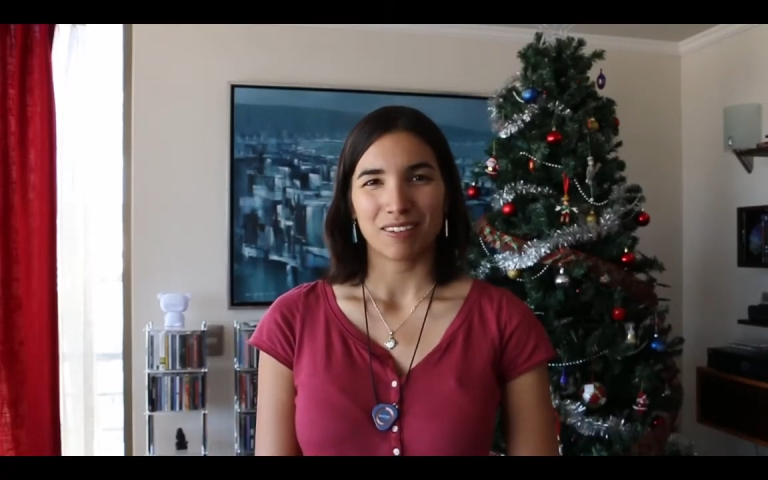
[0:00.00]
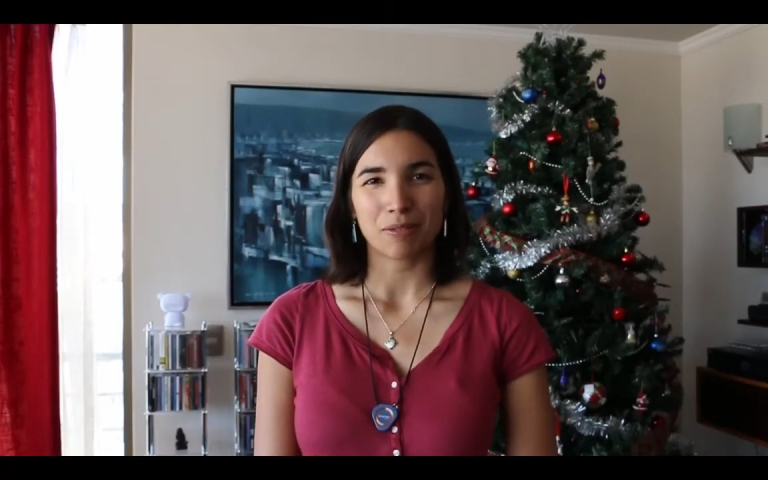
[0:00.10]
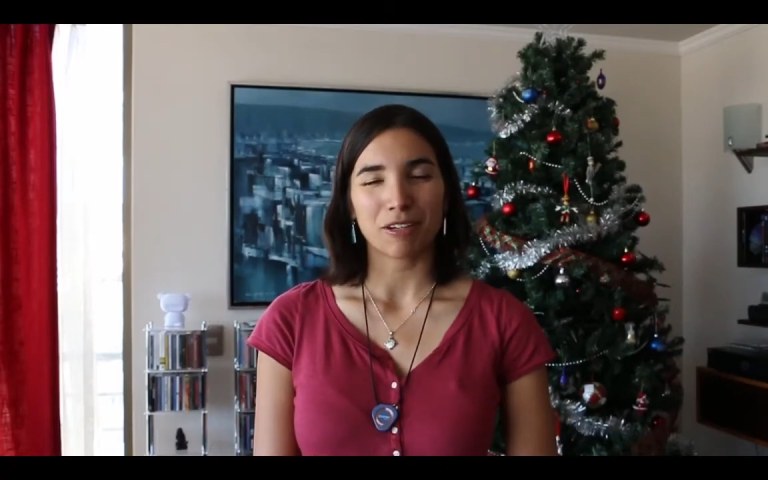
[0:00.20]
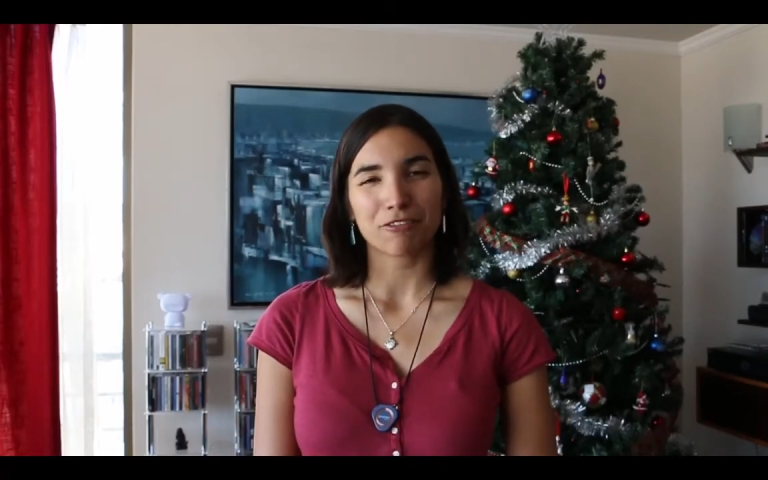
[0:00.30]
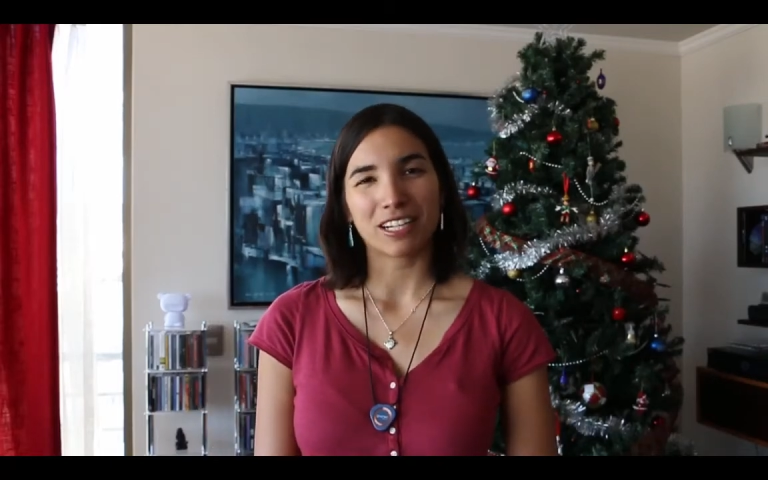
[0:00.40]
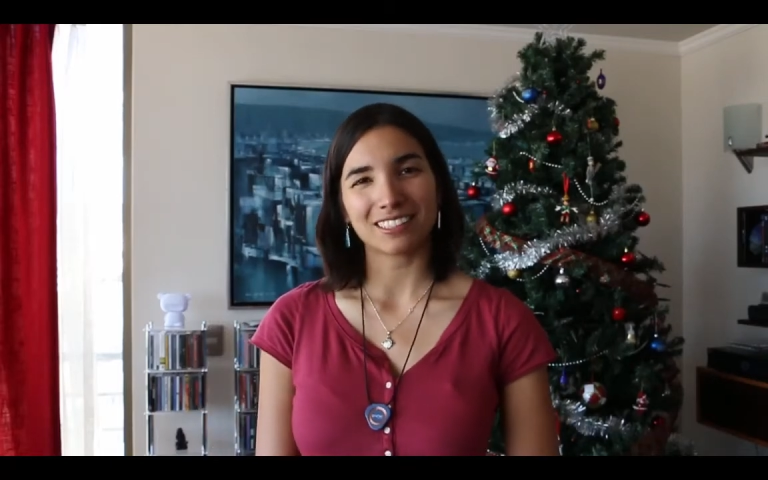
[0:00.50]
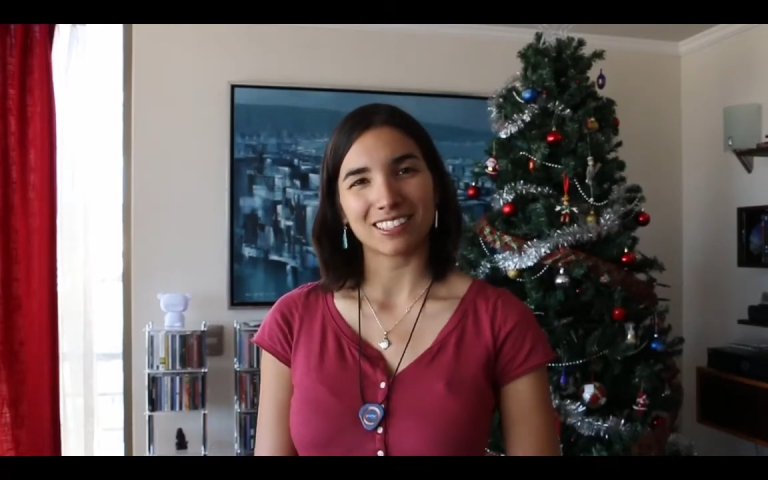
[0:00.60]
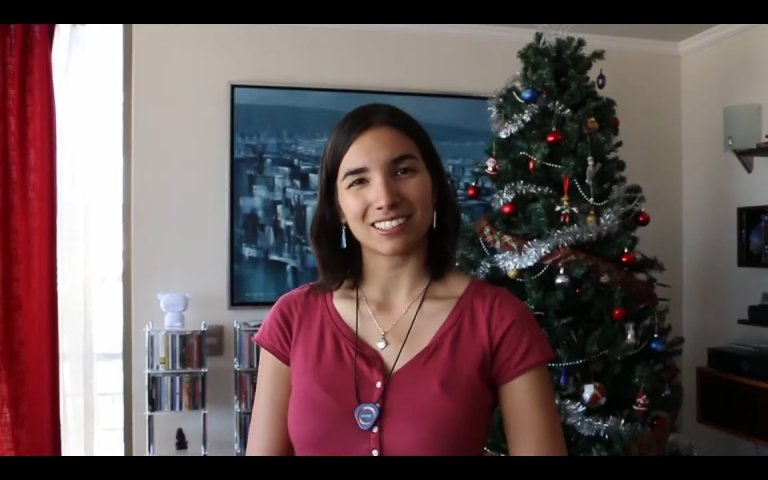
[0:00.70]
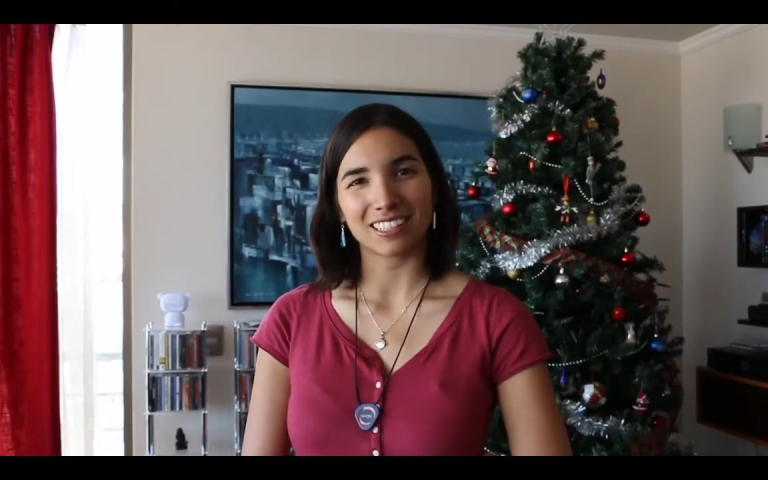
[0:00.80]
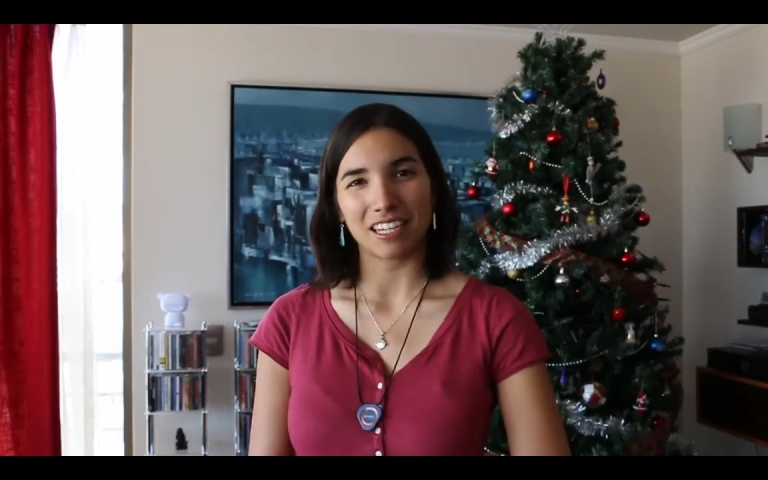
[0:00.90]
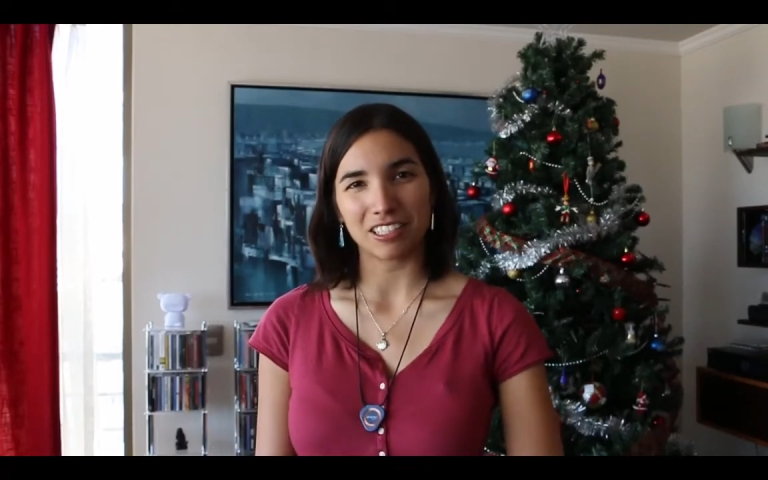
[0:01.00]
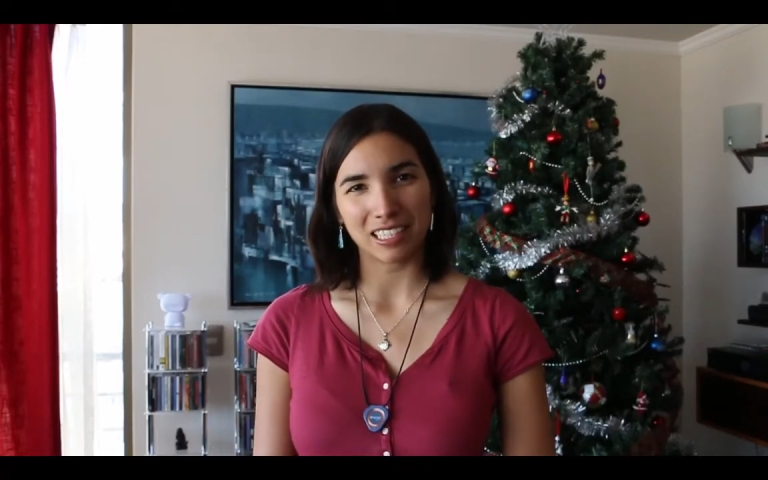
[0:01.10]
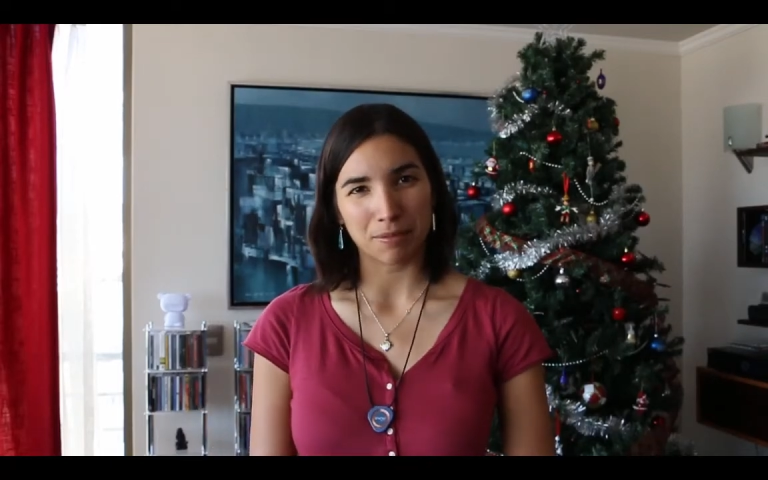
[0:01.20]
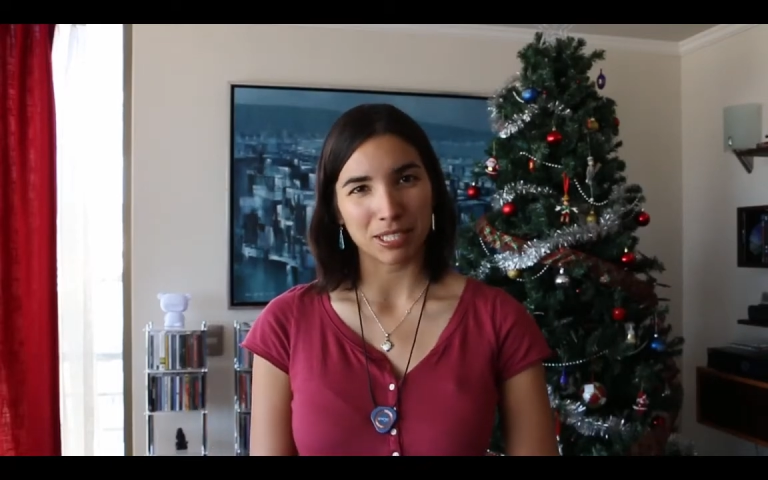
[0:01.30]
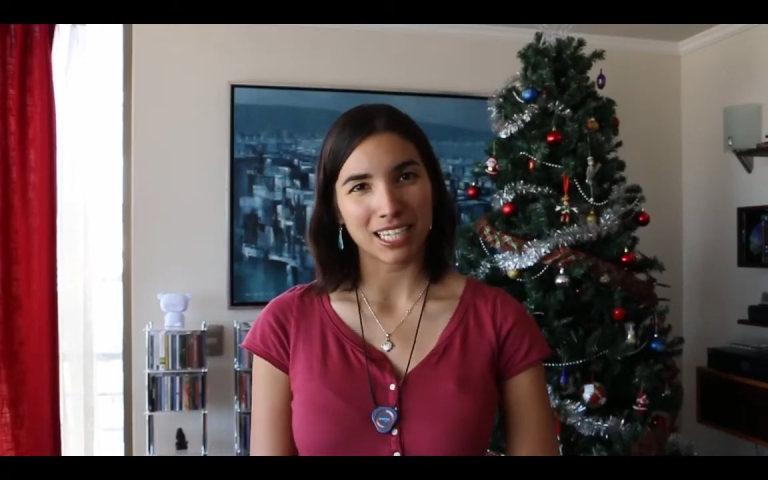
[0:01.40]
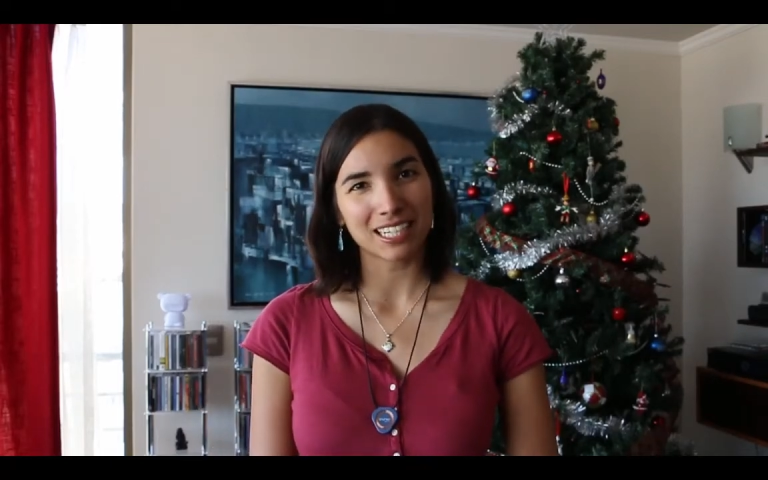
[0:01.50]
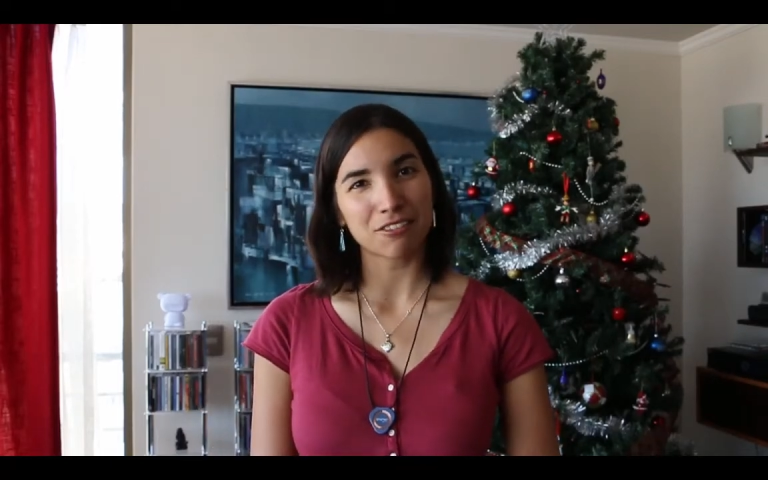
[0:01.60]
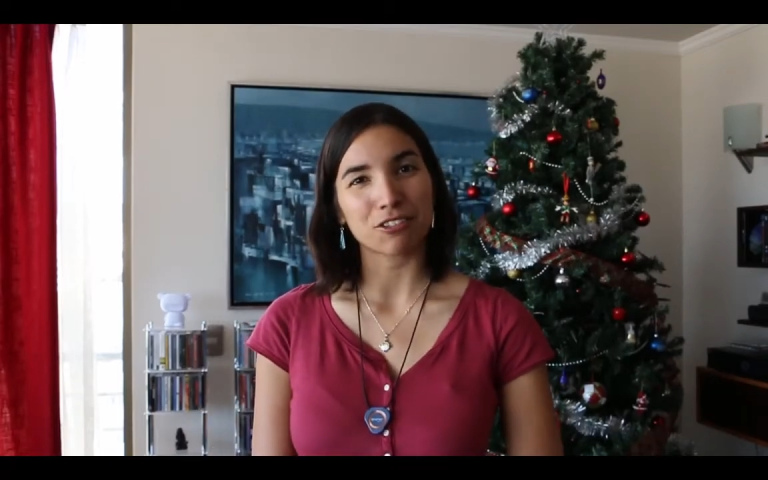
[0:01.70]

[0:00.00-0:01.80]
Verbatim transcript: Well, my friends, this is Carolina Millan.